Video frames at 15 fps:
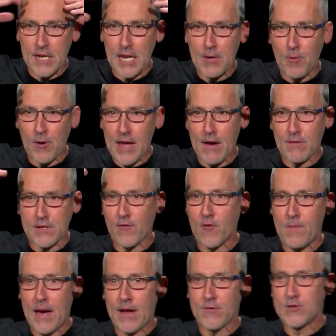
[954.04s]
Does anybody else have
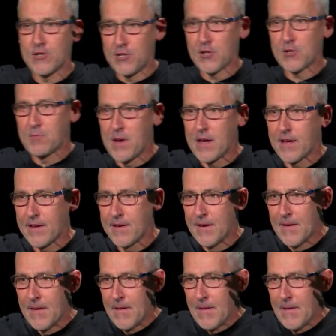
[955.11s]
a battle or is it just me?